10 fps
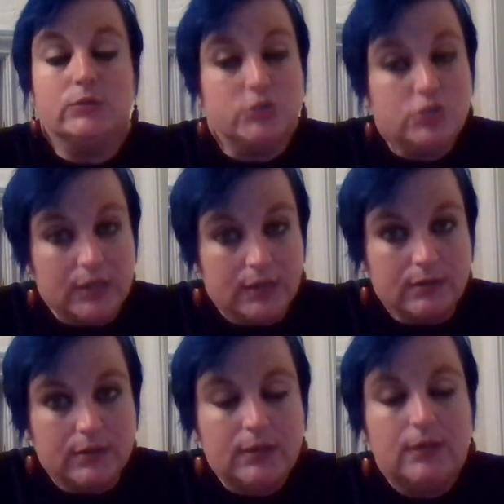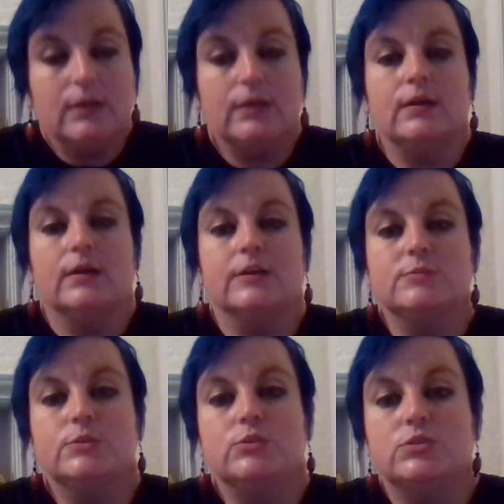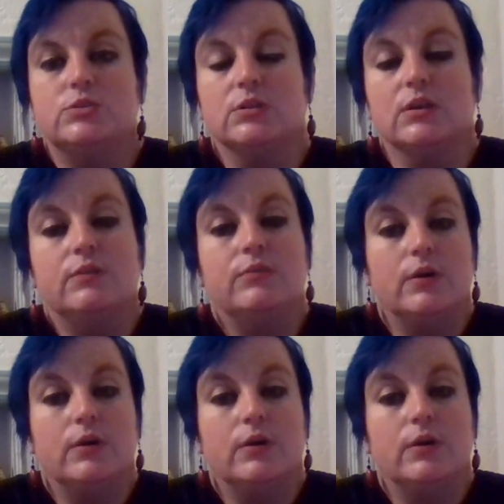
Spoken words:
Christianity, a husband used to love,